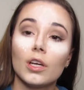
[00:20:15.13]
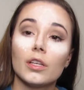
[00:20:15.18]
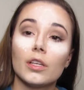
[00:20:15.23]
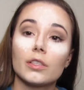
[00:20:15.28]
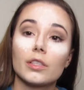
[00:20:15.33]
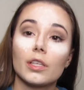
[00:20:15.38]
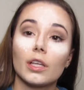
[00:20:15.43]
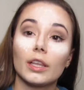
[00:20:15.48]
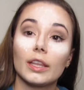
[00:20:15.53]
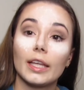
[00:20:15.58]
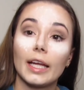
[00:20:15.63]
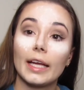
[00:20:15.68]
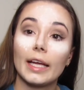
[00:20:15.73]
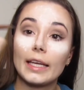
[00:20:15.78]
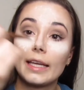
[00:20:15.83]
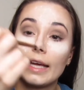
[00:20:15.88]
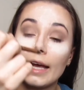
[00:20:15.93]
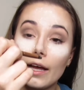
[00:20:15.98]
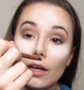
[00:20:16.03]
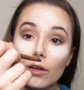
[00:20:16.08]
to lay
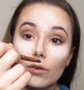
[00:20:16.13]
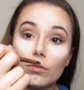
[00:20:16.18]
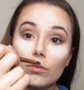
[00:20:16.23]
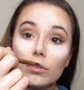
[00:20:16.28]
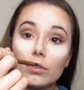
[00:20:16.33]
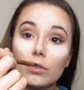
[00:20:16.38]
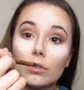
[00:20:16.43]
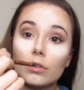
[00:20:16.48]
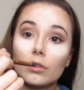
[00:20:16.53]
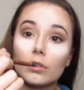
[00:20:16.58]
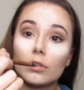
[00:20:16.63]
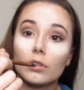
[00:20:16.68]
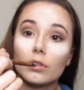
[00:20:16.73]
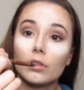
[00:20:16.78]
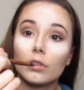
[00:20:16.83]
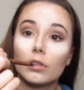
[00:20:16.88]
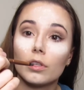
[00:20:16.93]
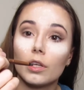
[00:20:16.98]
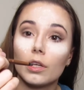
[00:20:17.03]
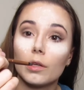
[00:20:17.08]
down
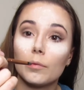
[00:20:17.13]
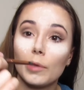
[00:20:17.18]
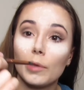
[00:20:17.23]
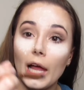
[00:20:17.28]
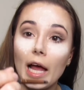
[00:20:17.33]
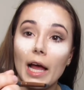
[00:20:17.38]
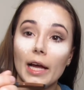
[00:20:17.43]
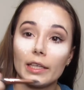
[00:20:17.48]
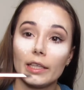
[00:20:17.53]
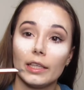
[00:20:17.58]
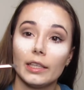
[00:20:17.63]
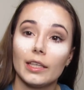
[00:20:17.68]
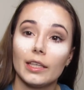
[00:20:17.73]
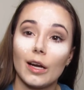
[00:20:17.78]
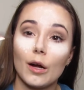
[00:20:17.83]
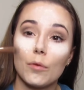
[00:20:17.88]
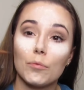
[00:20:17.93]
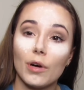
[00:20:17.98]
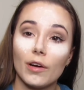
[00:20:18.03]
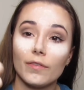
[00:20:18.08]
the black, and then
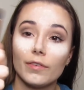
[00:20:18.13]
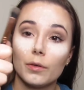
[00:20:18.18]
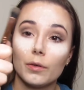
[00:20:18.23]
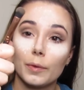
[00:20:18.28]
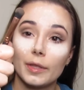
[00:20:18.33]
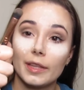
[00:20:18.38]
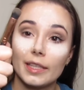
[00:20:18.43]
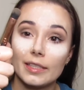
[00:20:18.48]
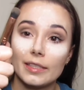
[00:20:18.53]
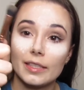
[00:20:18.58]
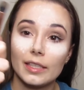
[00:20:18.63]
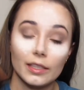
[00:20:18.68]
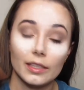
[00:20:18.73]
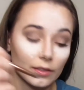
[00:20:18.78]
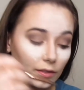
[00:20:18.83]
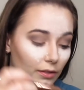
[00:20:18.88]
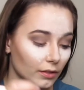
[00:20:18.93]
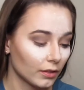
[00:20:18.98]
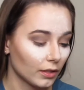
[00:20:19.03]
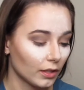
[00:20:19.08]
I'll buff it with this
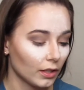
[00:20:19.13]
end.